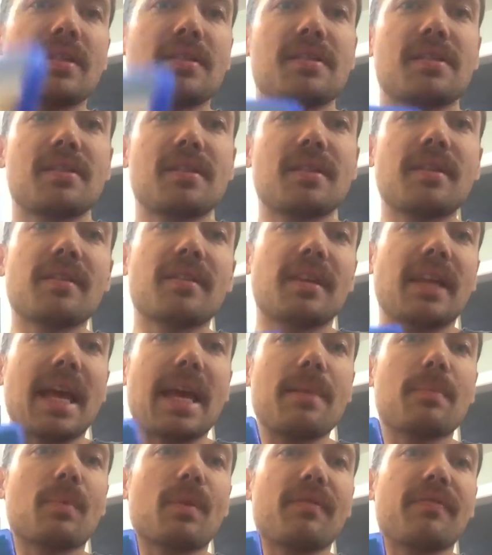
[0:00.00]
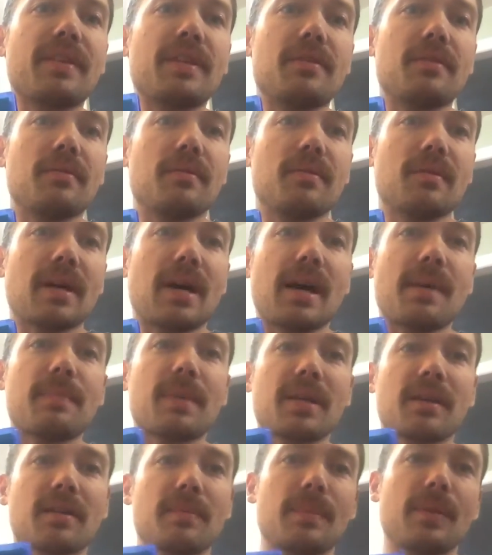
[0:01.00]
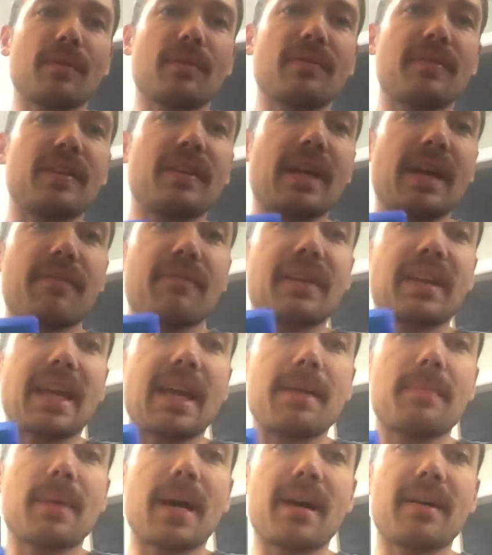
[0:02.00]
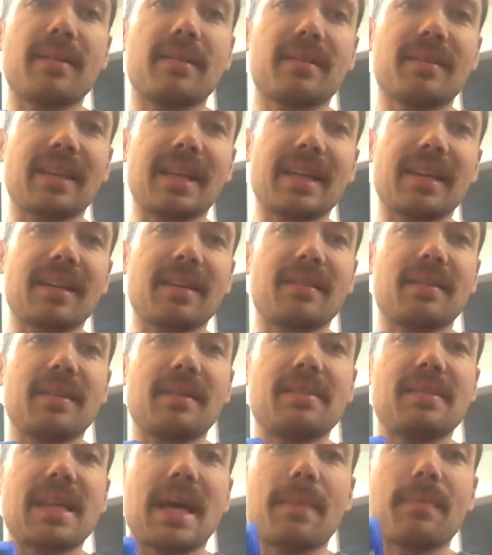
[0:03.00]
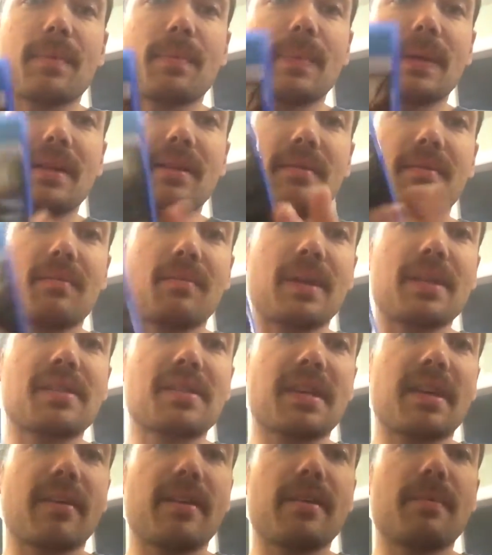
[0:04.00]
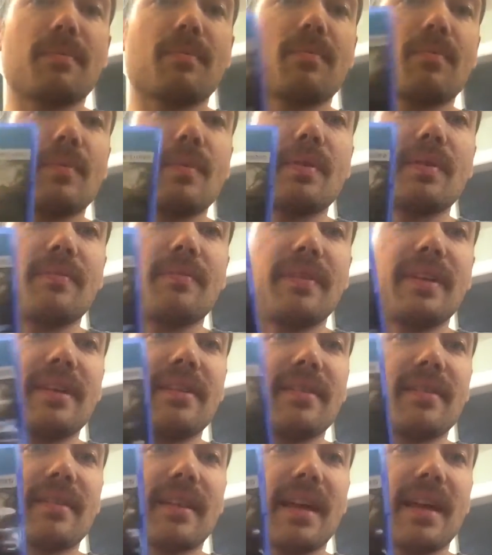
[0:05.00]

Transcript: This isn't a game review. I'm not going to be reviewing every game like in depth, but scary movie or